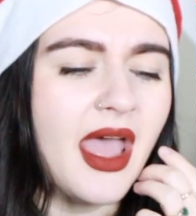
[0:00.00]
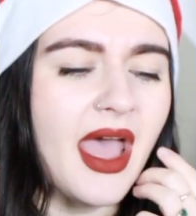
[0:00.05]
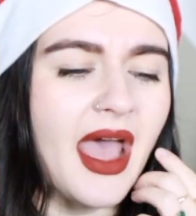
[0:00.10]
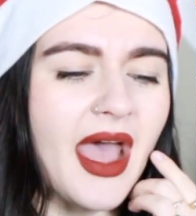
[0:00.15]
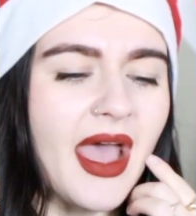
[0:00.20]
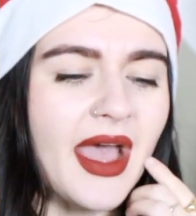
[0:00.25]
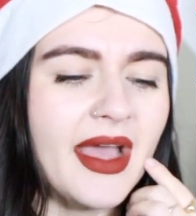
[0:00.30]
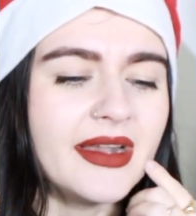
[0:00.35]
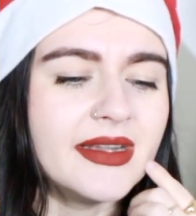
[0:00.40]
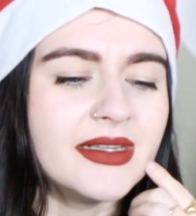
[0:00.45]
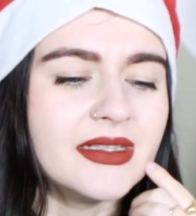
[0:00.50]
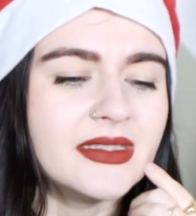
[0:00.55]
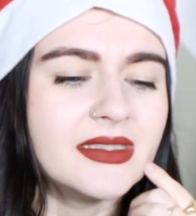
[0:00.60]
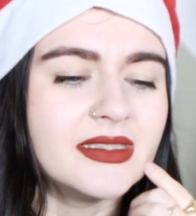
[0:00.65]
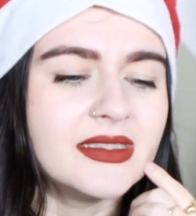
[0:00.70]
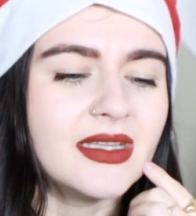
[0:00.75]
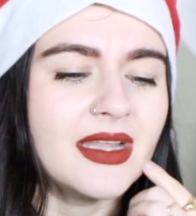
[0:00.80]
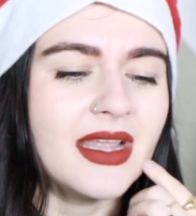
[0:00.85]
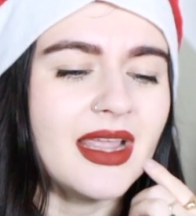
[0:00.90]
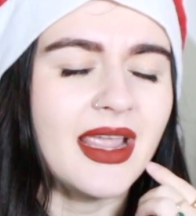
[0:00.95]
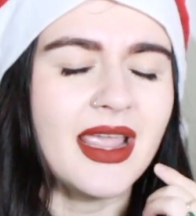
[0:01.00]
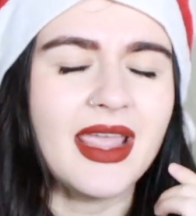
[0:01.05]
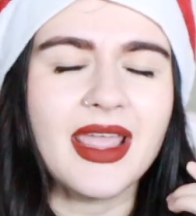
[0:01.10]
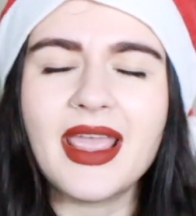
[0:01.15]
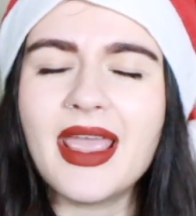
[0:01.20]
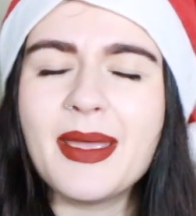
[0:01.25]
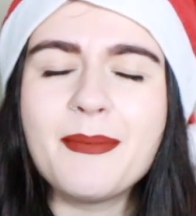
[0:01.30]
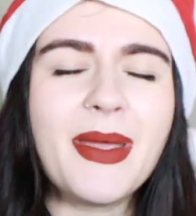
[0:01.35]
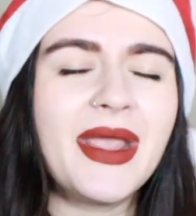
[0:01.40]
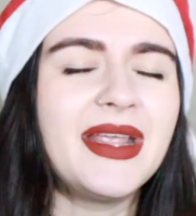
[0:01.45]
and
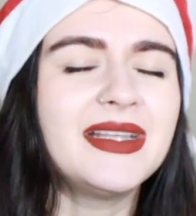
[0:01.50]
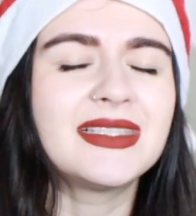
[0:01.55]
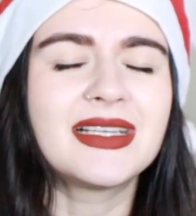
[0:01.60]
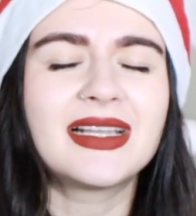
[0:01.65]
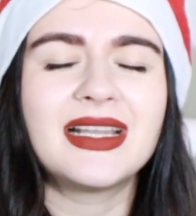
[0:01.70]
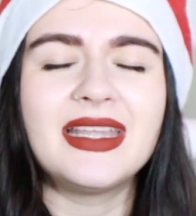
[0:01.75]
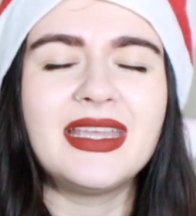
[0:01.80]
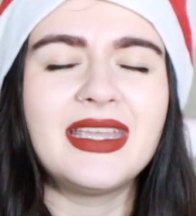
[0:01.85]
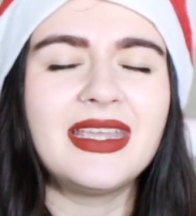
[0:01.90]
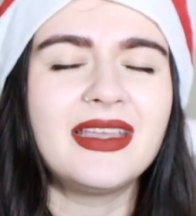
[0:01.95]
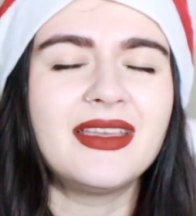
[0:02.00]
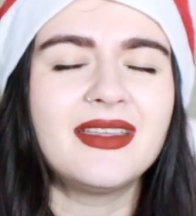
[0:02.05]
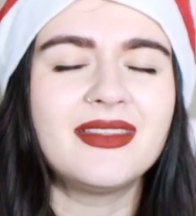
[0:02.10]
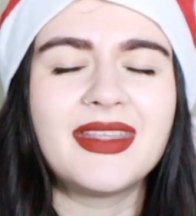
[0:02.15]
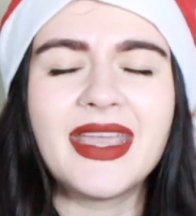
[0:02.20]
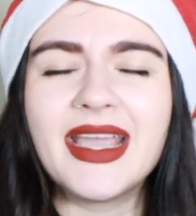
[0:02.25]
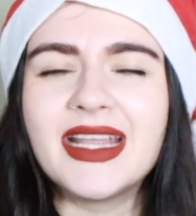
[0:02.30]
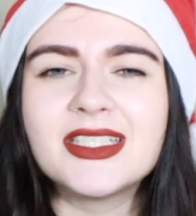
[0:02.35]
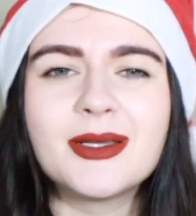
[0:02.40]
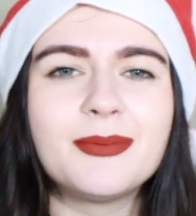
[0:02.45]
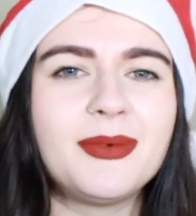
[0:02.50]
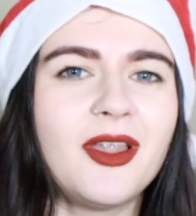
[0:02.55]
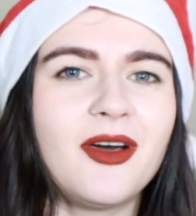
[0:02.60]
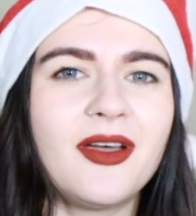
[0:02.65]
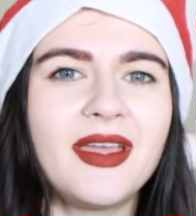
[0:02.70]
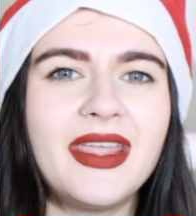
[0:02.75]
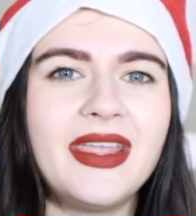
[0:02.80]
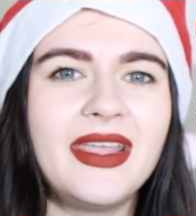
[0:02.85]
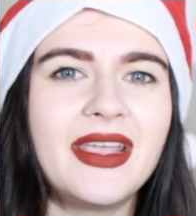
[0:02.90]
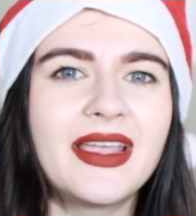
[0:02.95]
basically they end up
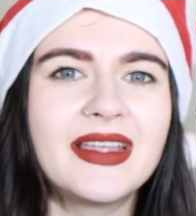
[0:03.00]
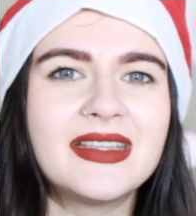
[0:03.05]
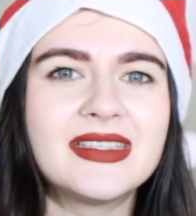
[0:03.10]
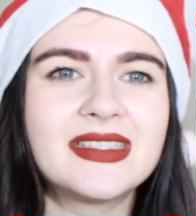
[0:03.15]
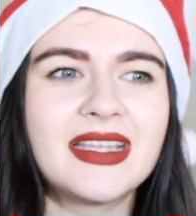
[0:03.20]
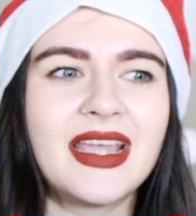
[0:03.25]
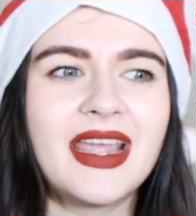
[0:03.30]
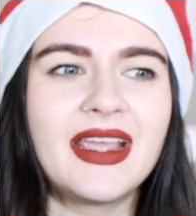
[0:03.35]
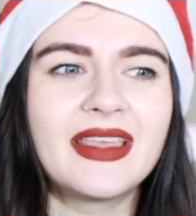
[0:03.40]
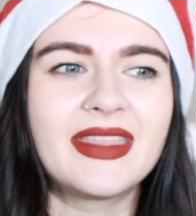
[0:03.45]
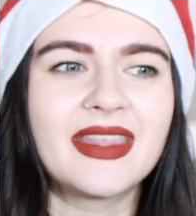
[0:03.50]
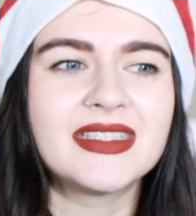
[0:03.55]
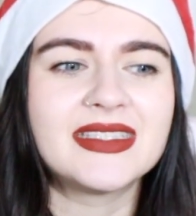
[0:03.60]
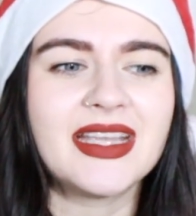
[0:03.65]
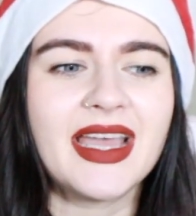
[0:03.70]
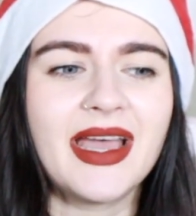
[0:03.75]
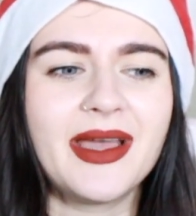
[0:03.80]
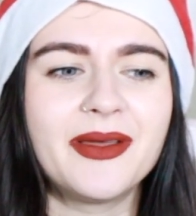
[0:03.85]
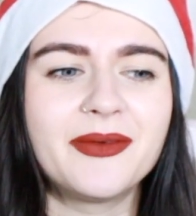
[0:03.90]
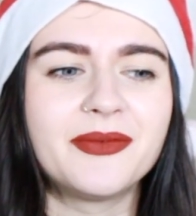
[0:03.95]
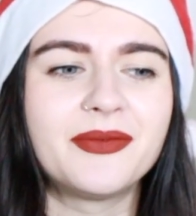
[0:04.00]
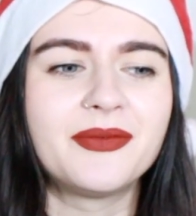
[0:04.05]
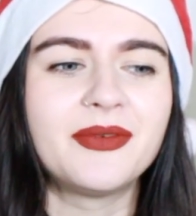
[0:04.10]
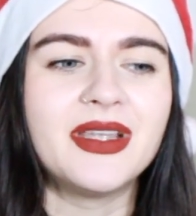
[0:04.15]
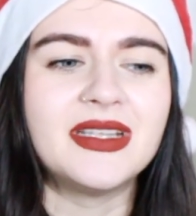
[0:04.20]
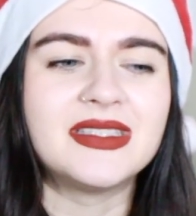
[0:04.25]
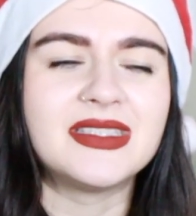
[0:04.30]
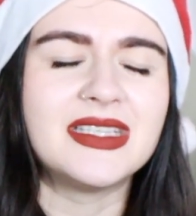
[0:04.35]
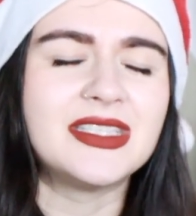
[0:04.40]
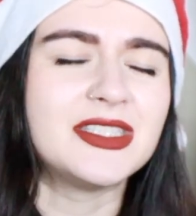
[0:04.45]
lying and saying that Hav
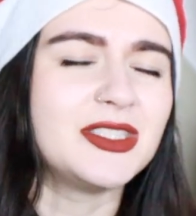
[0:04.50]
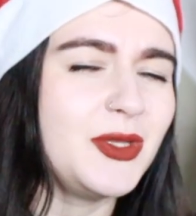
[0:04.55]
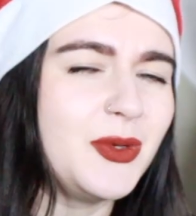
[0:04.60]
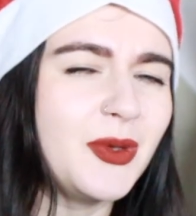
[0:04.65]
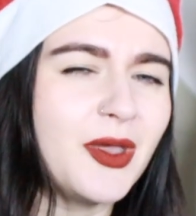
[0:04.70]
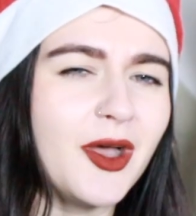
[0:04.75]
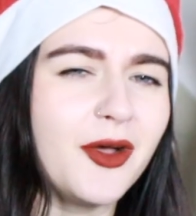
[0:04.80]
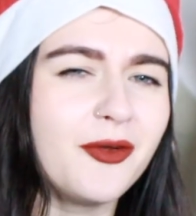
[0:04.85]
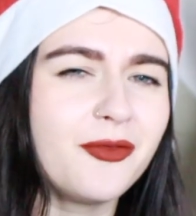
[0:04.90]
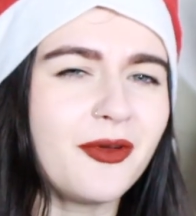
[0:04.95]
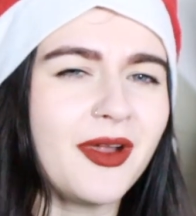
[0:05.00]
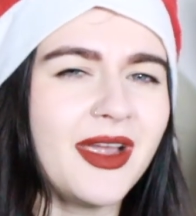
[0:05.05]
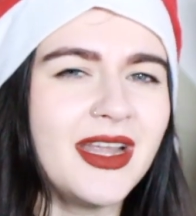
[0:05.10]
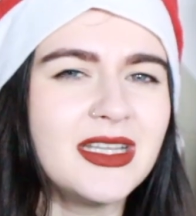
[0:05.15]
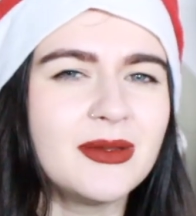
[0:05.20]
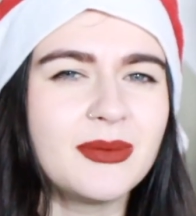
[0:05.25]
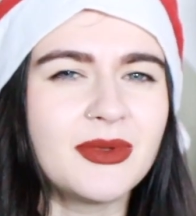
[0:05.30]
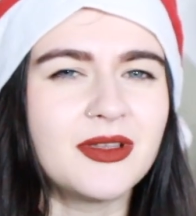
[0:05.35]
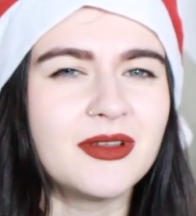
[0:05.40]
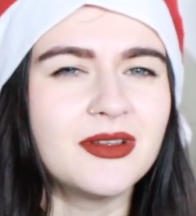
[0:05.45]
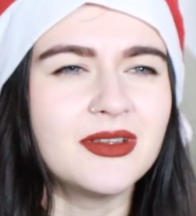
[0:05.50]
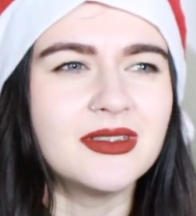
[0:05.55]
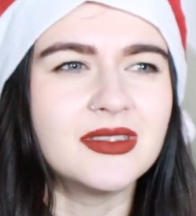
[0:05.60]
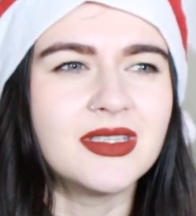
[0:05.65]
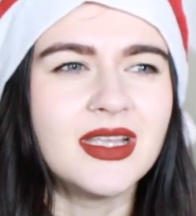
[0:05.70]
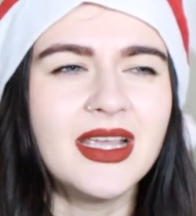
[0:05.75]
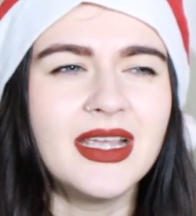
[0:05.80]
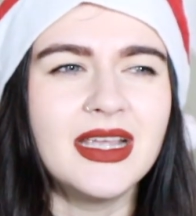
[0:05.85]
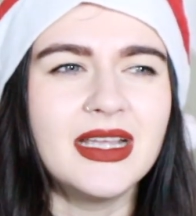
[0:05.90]
is his new girlfriend because